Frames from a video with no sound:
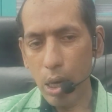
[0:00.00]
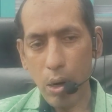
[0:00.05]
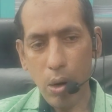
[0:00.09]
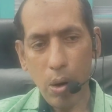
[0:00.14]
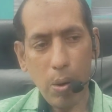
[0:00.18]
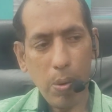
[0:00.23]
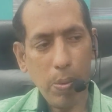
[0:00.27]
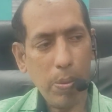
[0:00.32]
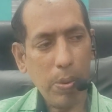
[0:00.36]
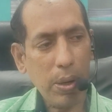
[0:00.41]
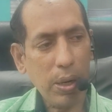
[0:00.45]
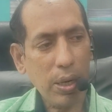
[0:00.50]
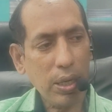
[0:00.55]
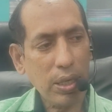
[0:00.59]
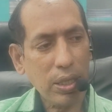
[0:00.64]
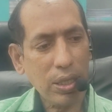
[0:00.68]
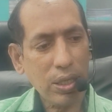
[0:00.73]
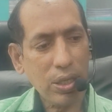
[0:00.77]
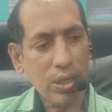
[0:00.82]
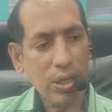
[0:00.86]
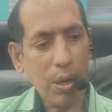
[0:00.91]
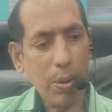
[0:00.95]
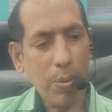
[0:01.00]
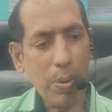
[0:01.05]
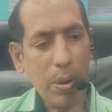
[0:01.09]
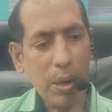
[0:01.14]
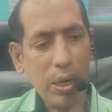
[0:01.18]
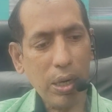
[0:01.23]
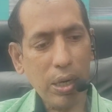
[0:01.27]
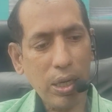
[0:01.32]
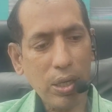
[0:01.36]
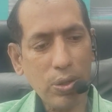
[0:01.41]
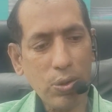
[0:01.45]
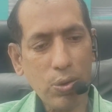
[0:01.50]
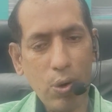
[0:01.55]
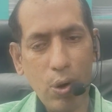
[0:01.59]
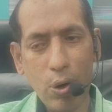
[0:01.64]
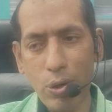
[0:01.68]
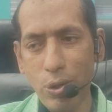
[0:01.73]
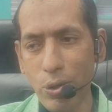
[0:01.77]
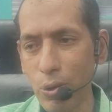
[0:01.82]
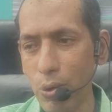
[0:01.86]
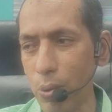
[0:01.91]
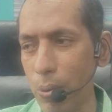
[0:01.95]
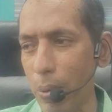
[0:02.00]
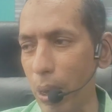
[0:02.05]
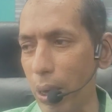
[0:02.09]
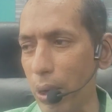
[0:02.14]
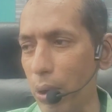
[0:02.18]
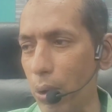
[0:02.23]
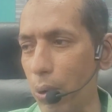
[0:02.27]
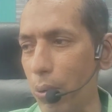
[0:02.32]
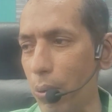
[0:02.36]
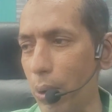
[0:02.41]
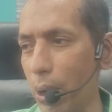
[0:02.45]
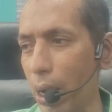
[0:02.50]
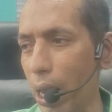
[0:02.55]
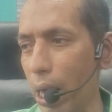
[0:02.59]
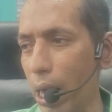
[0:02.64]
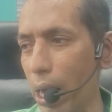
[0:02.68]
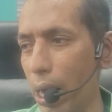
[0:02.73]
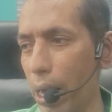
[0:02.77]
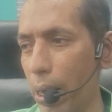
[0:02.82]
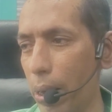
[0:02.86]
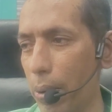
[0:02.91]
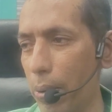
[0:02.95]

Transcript: Remember, stomach does not show microvilli.